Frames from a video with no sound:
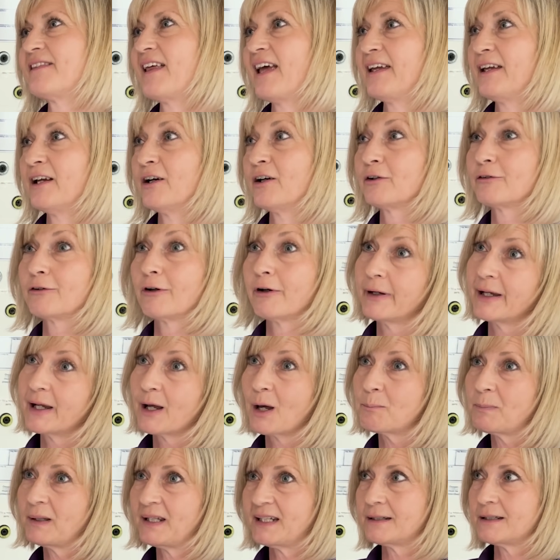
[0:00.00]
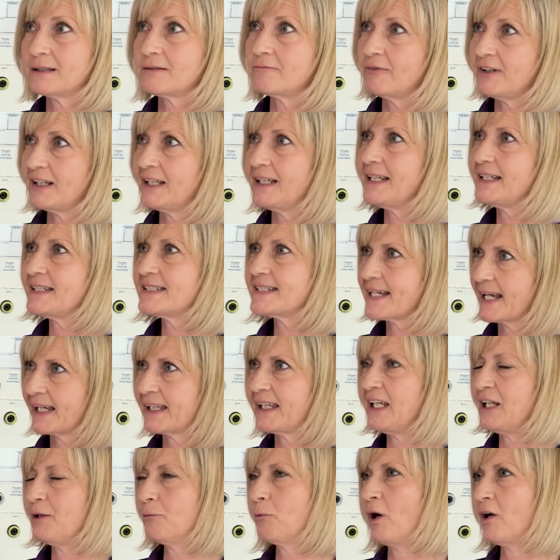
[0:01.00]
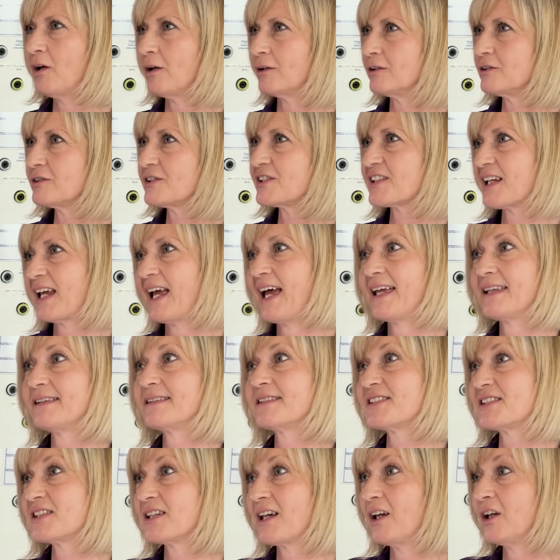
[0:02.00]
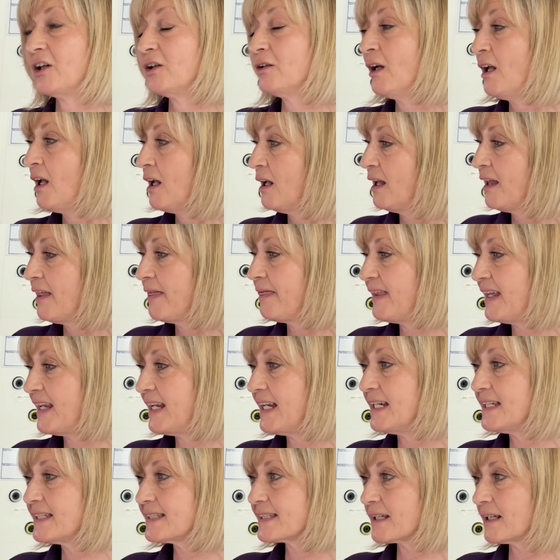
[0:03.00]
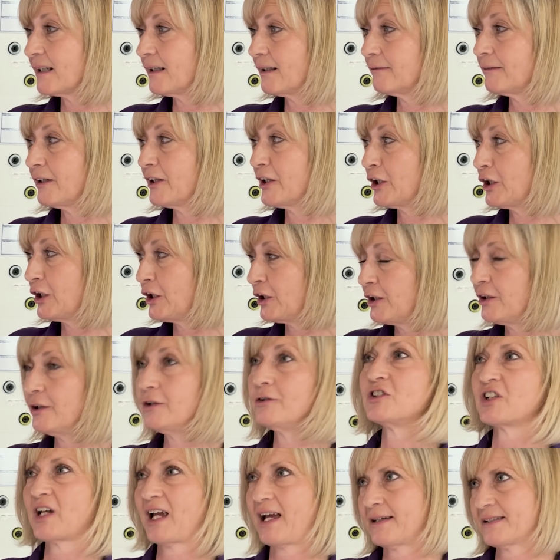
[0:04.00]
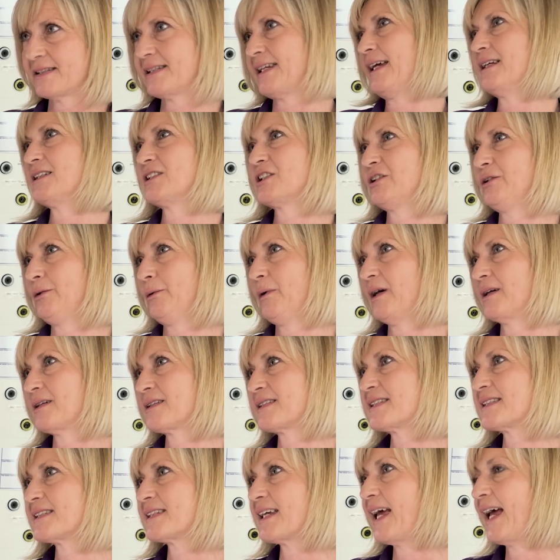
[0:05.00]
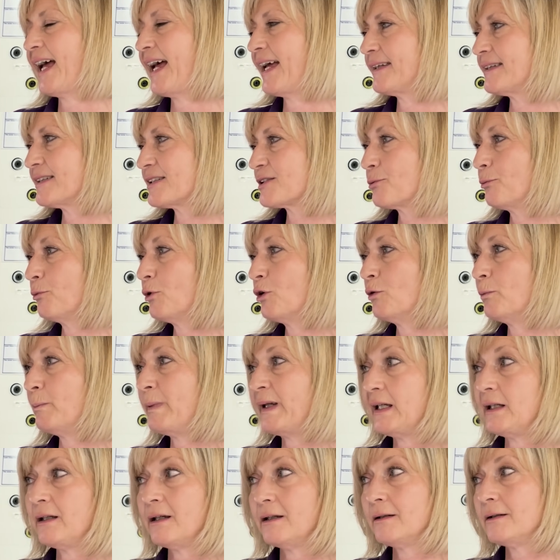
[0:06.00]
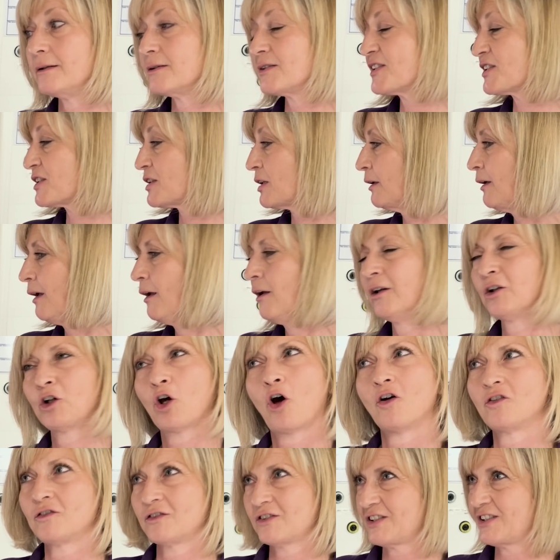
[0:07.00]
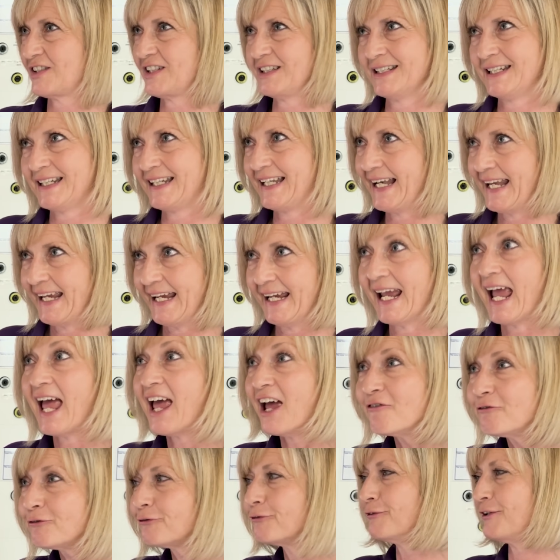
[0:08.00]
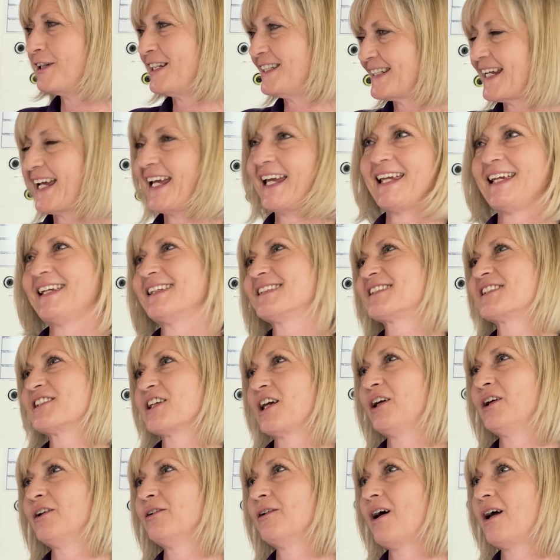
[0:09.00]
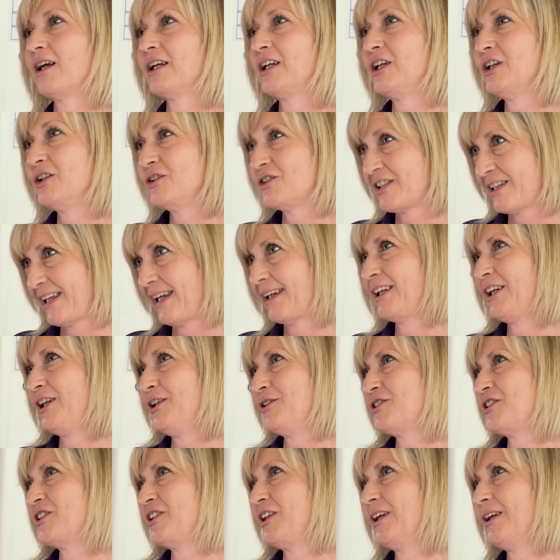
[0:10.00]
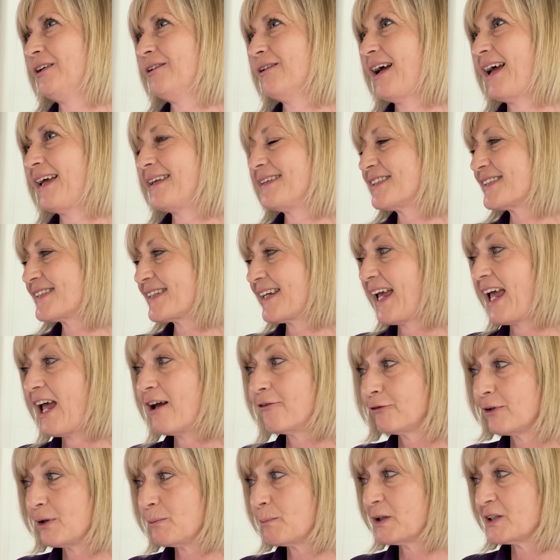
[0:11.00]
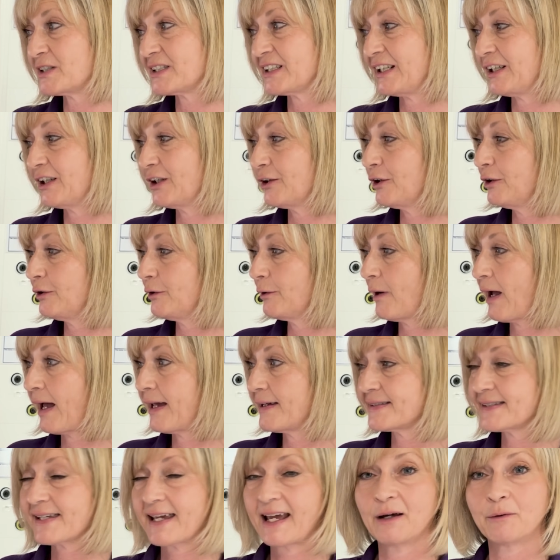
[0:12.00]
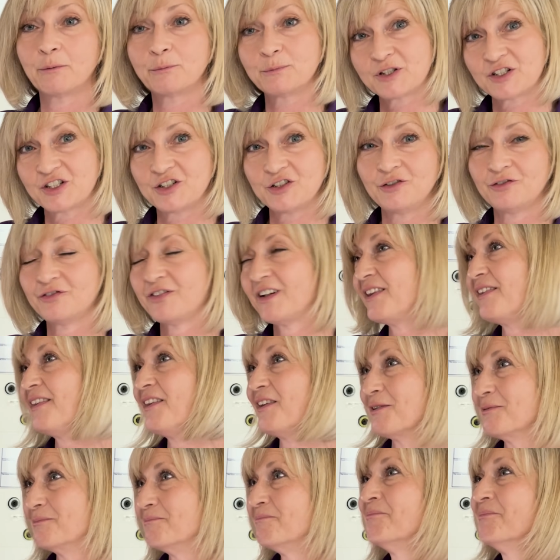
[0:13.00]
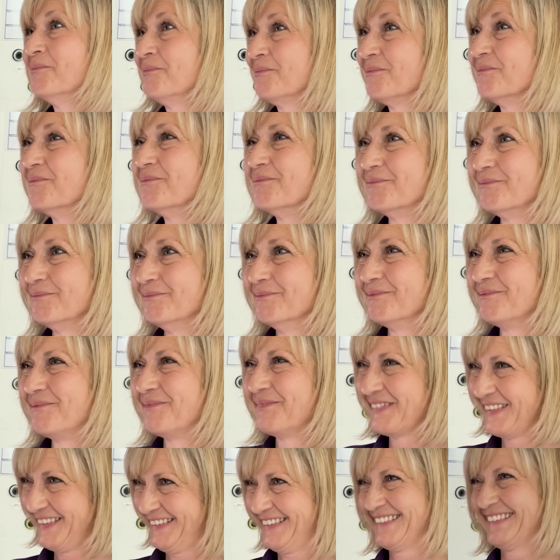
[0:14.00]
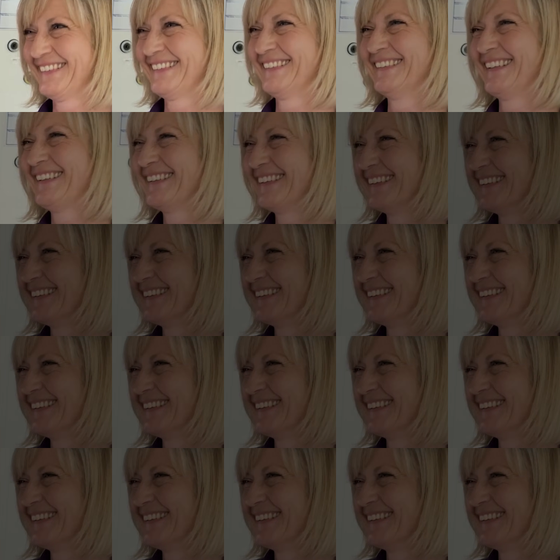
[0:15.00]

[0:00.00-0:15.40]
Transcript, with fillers: they are growing up in a really techie world yeah. and so these are a huge asset to us and will be used constantly every day. So a huge thank you to you and to everybody who has helped to fund them. More than welcome. Thank you.